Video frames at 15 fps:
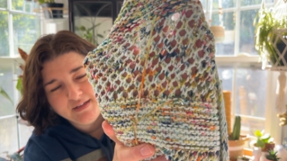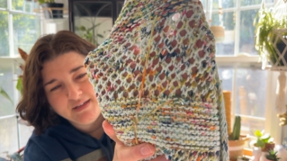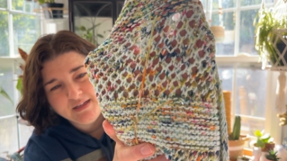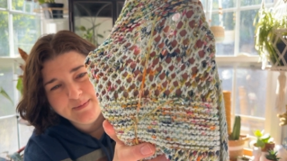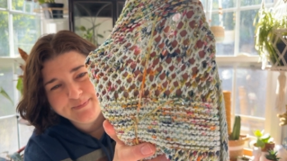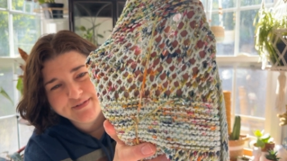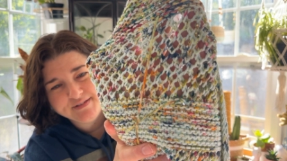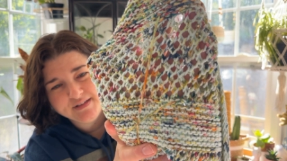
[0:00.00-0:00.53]

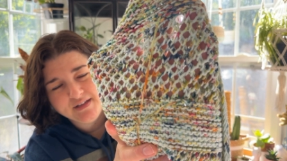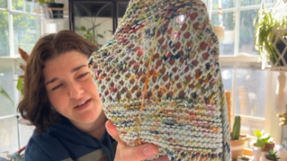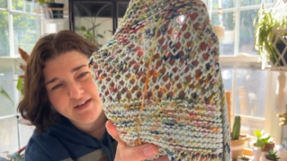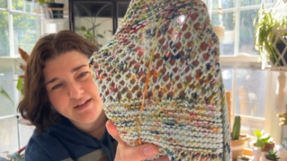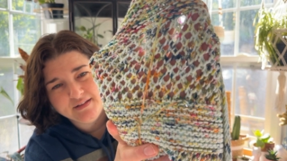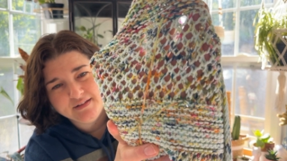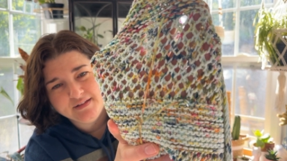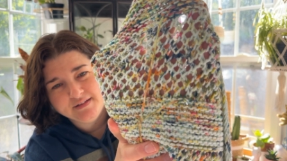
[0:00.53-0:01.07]
keeps the
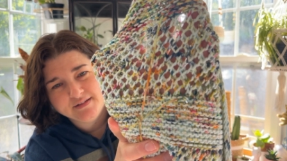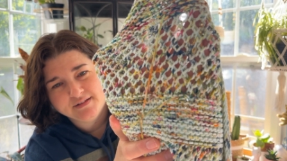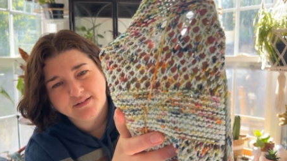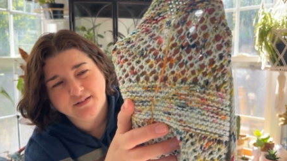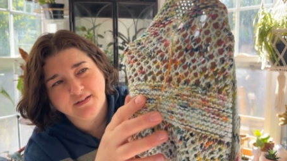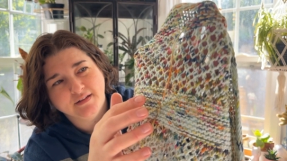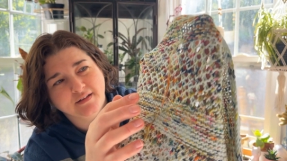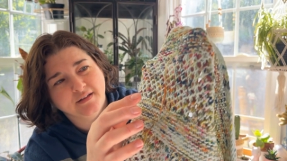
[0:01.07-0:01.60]

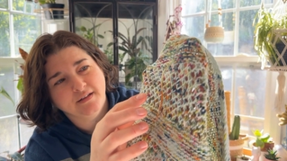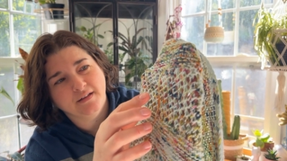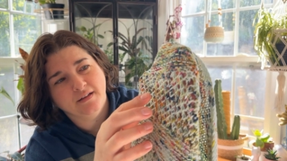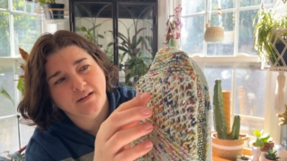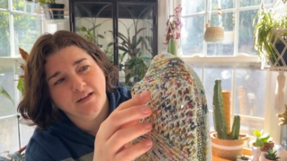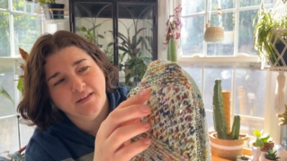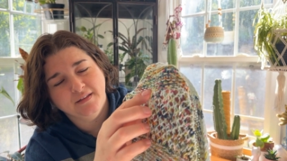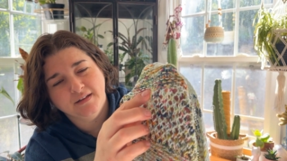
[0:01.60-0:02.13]
eyelets
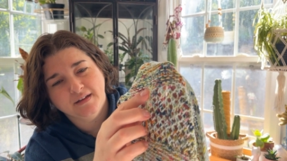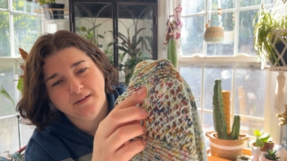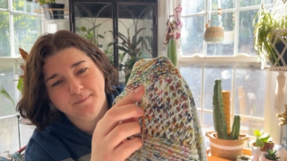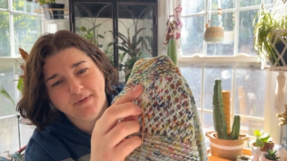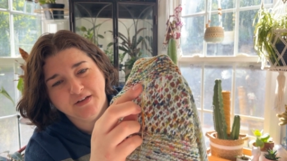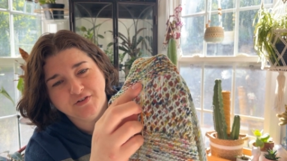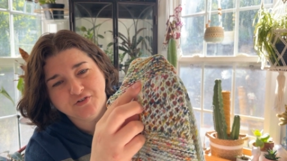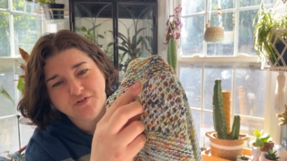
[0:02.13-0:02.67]
and then I
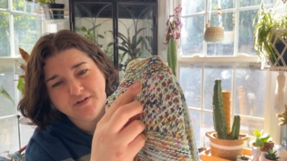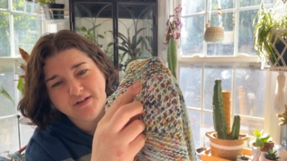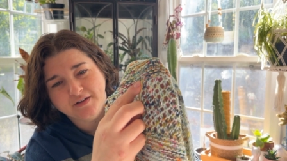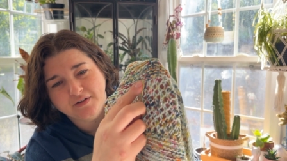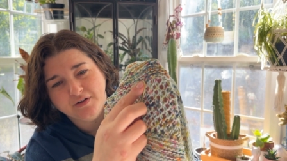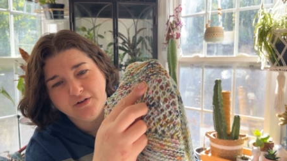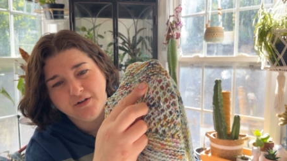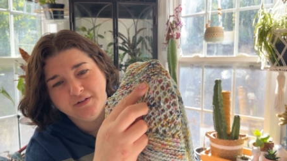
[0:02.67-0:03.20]
made sure I
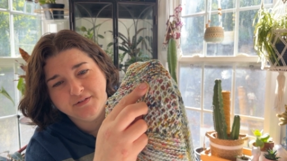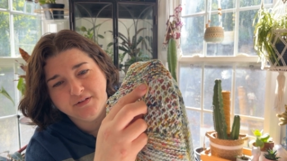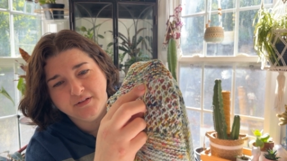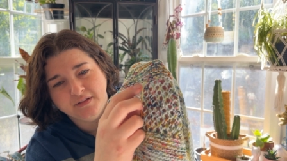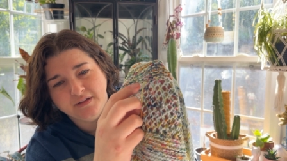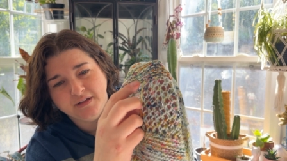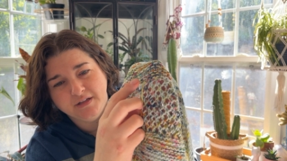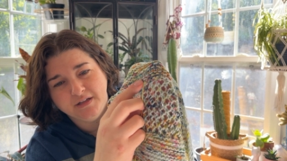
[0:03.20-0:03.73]
caught
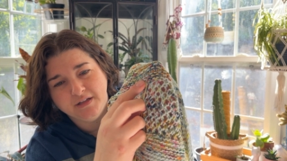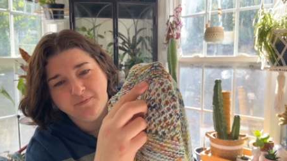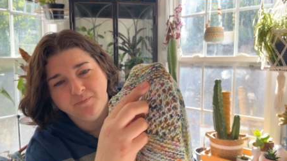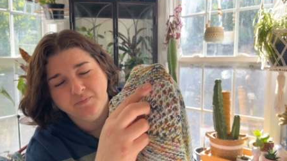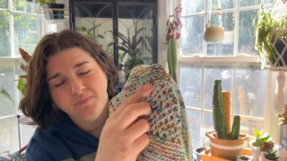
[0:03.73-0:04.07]
the